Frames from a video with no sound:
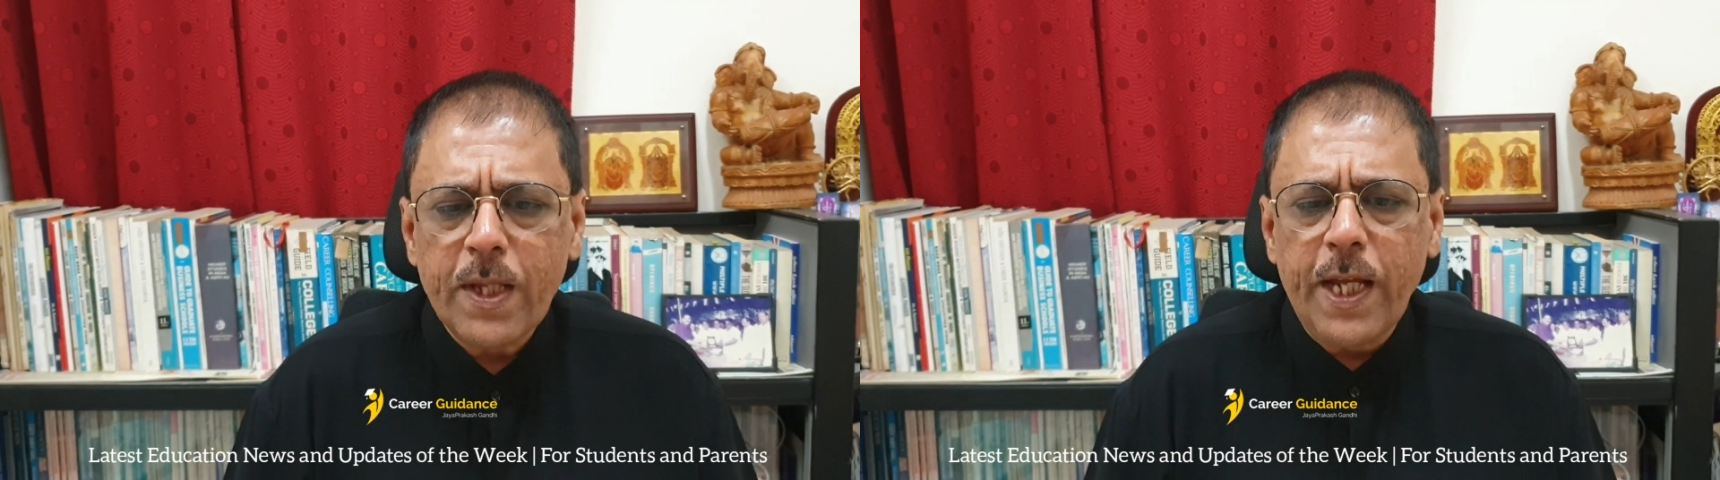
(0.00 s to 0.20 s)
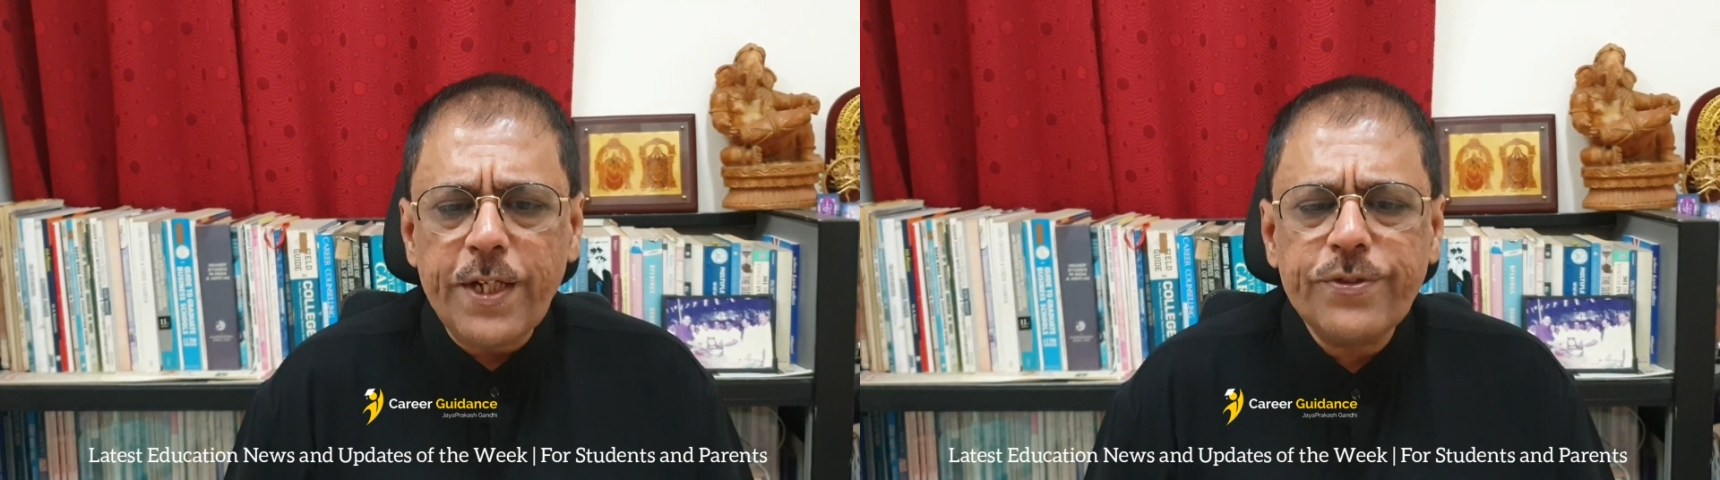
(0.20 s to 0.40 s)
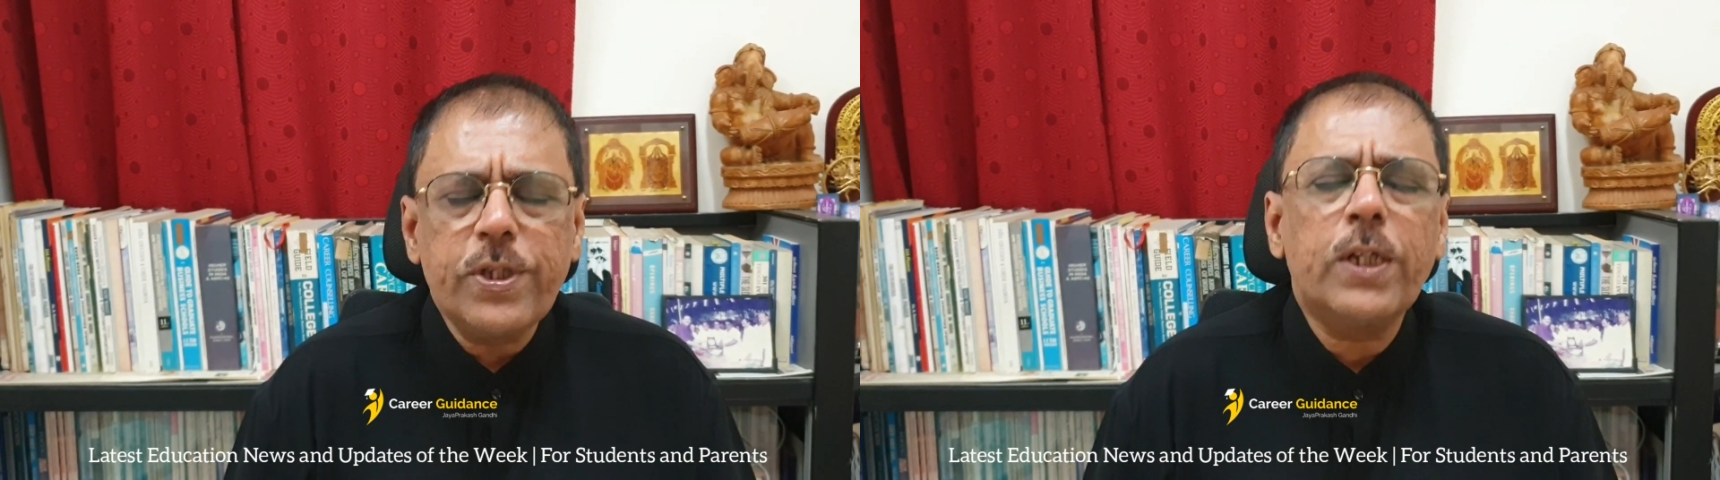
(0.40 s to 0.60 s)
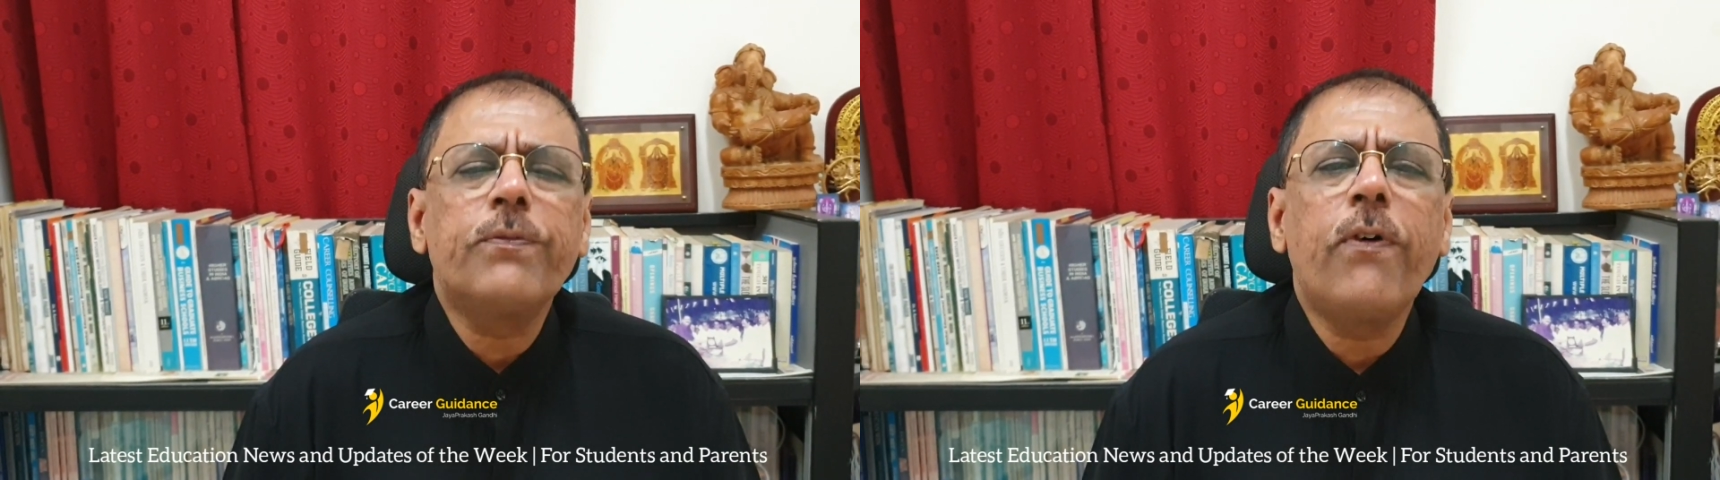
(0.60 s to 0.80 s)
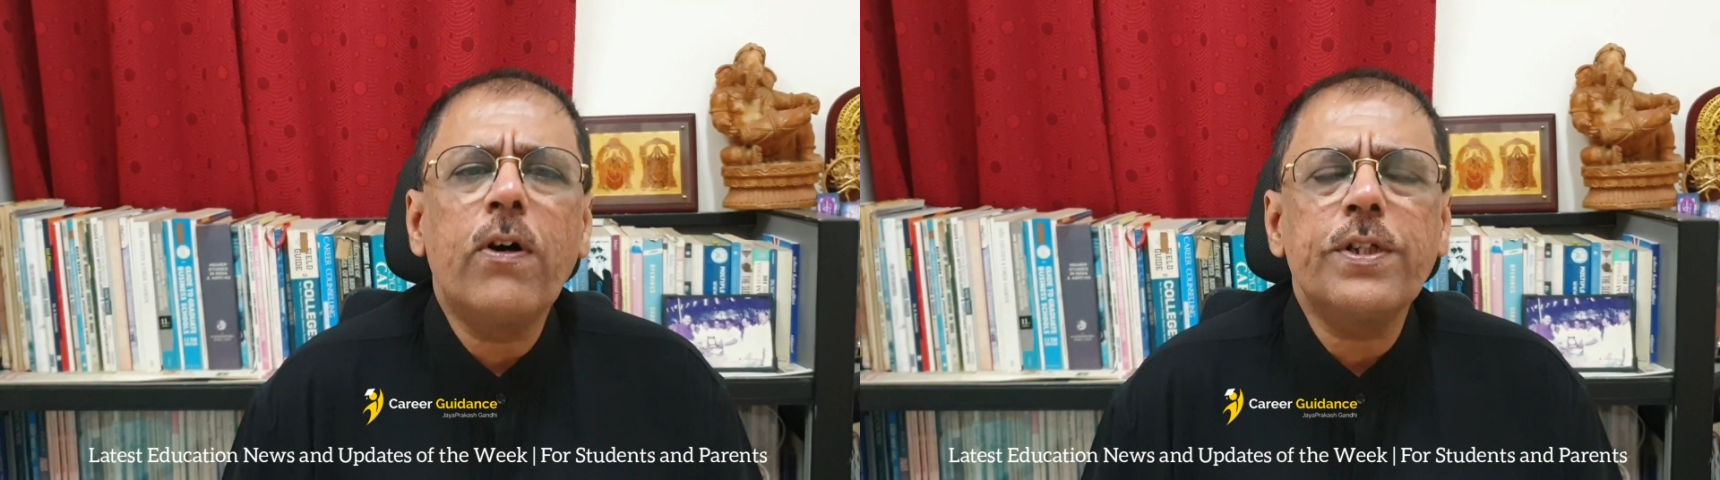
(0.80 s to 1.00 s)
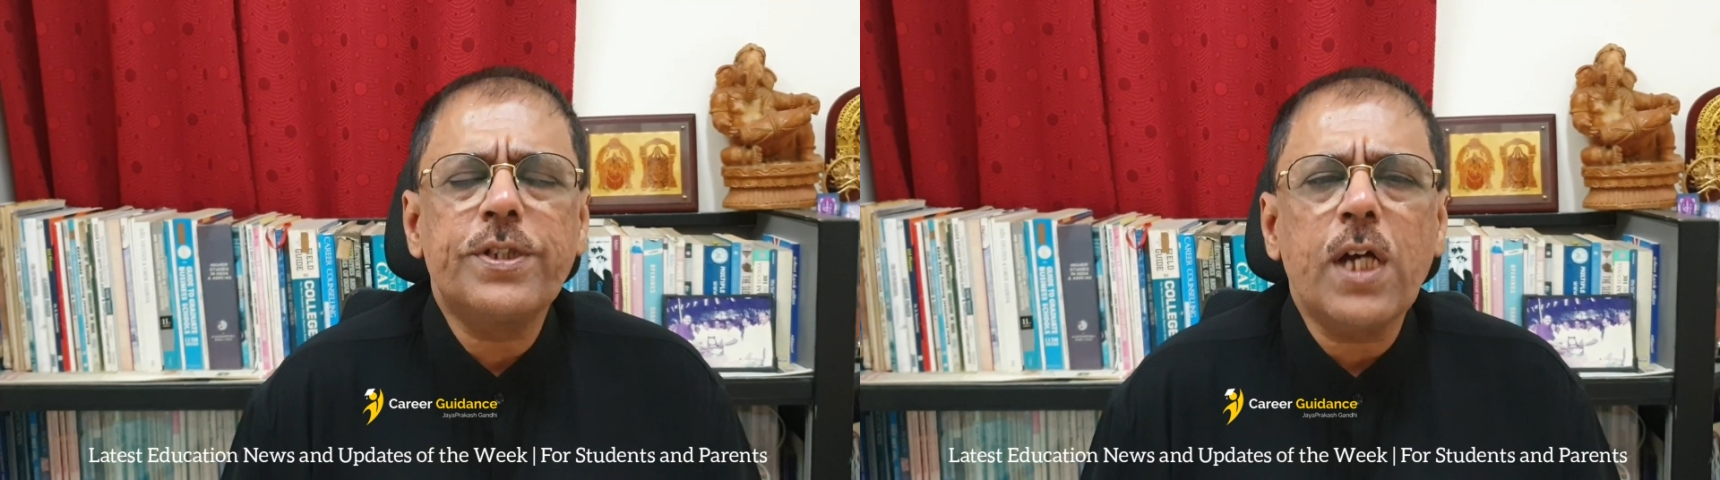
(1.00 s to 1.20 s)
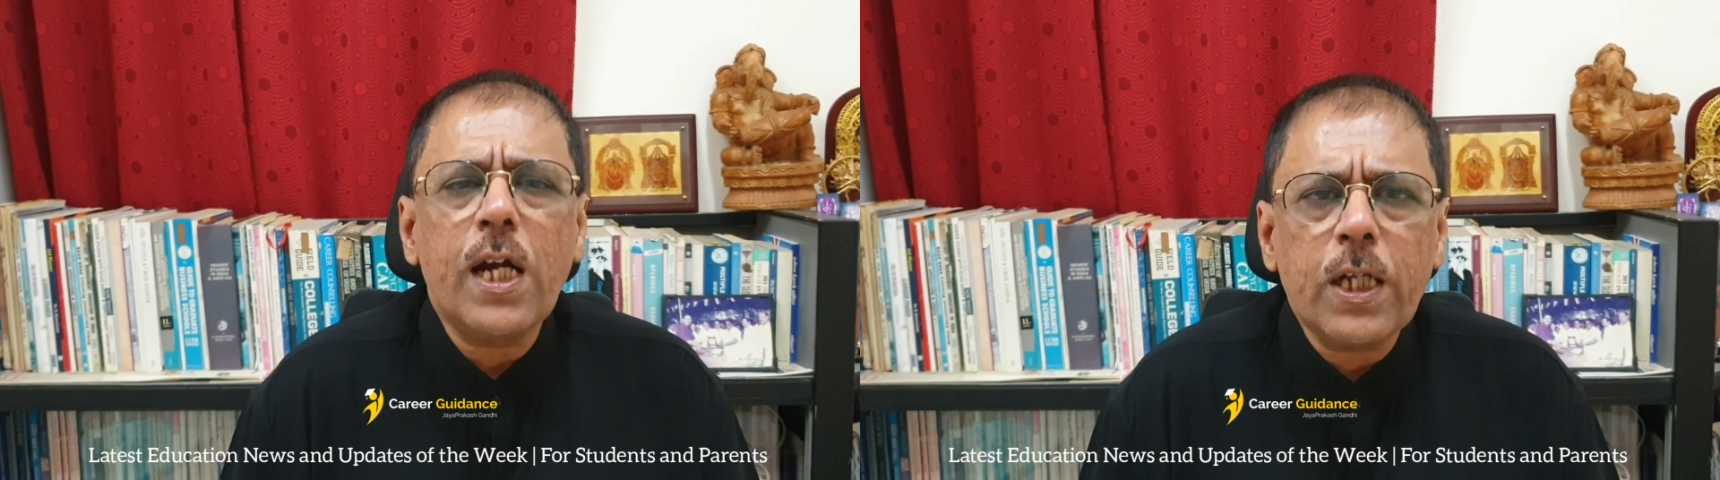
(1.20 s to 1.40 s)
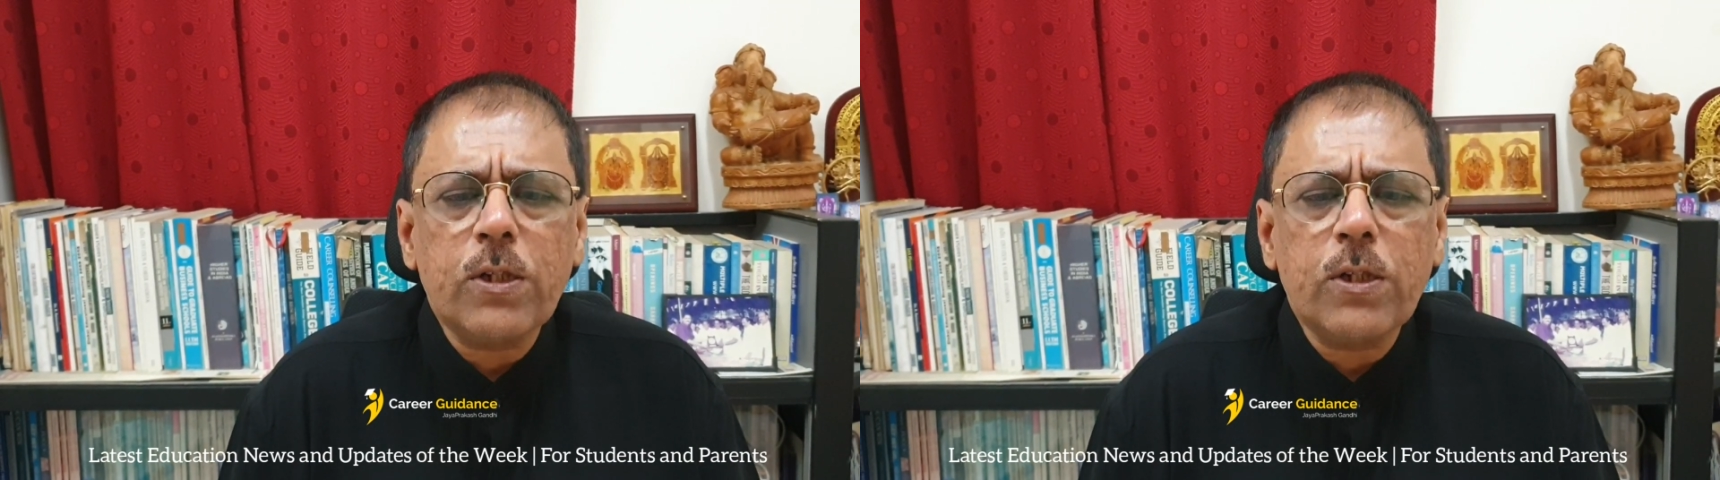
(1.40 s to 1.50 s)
Institute for Chartered